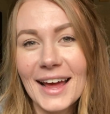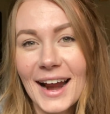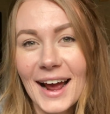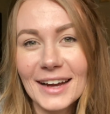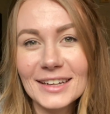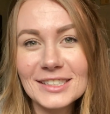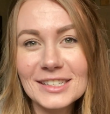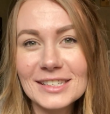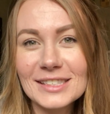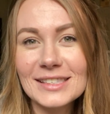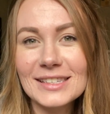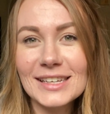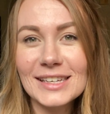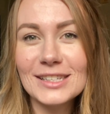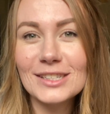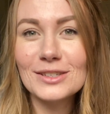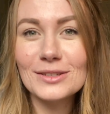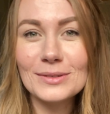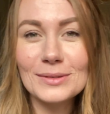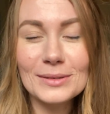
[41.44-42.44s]
I just
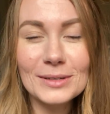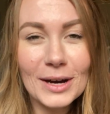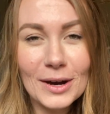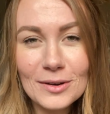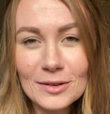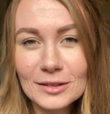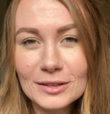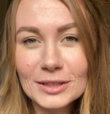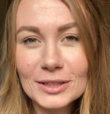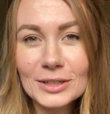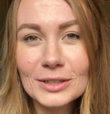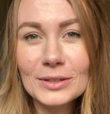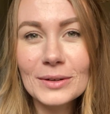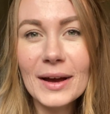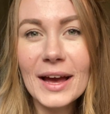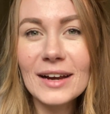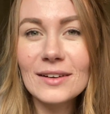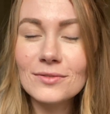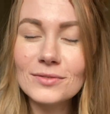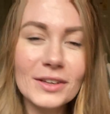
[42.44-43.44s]
need to go through
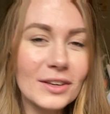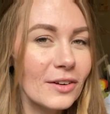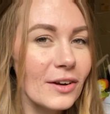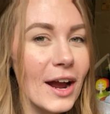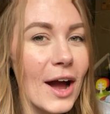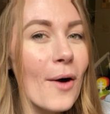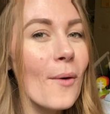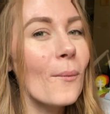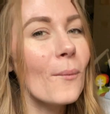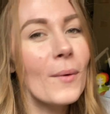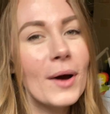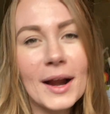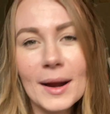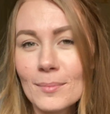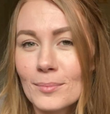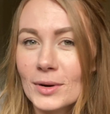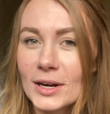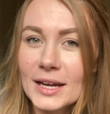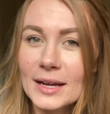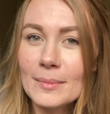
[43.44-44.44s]
and figure out what I'm
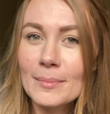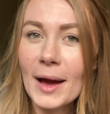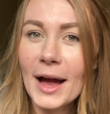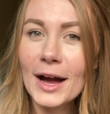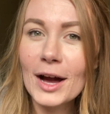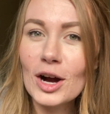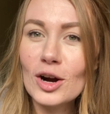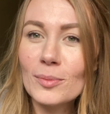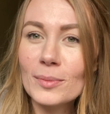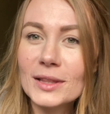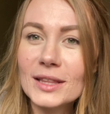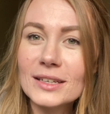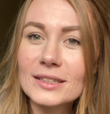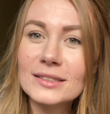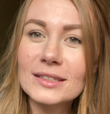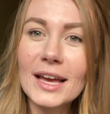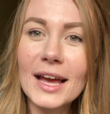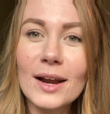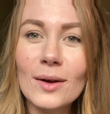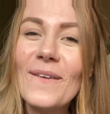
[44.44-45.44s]
bringing back home with us
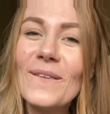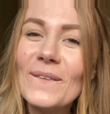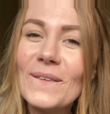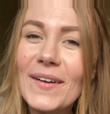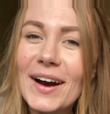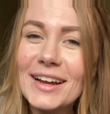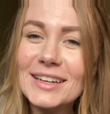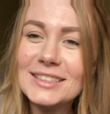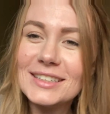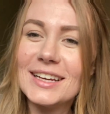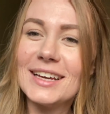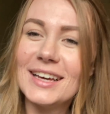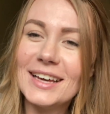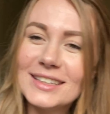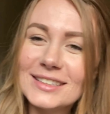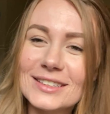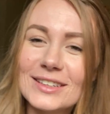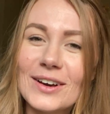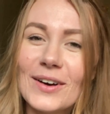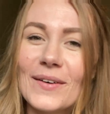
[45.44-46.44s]
and what
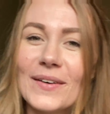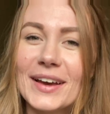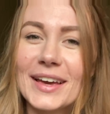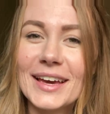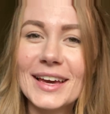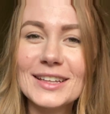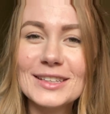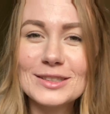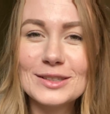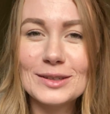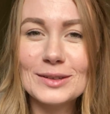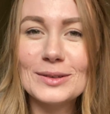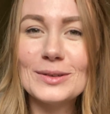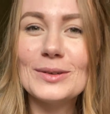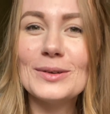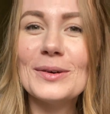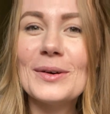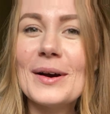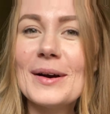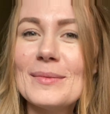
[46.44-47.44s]
is going
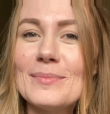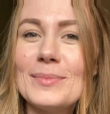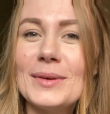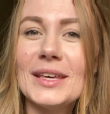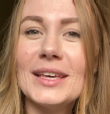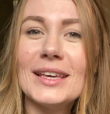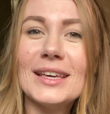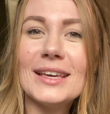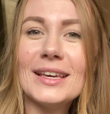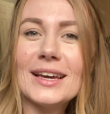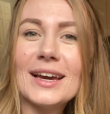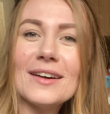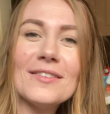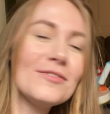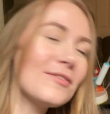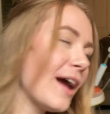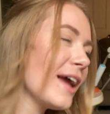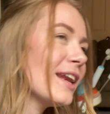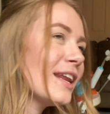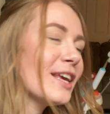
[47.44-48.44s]
to be
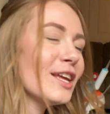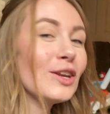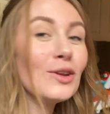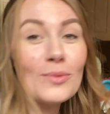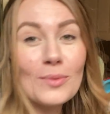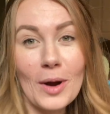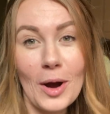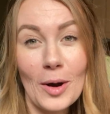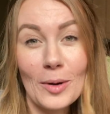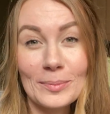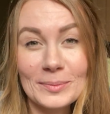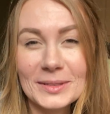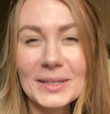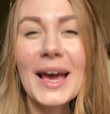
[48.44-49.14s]
finding new homes.